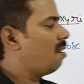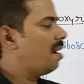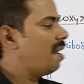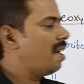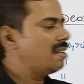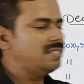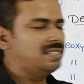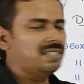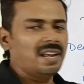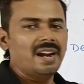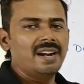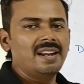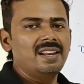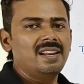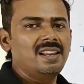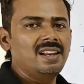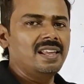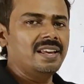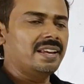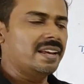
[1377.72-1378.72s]
called as
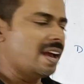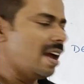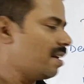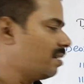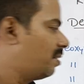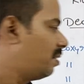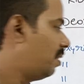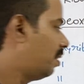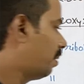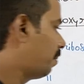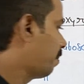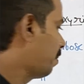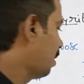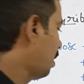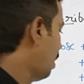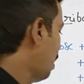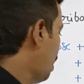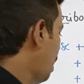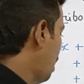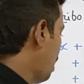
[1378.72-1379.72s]
adenylate acid.
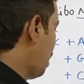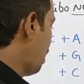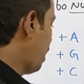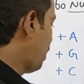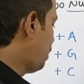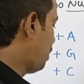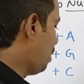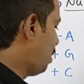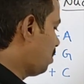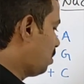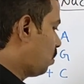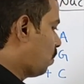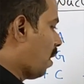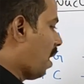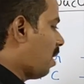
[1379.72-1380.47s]
Next is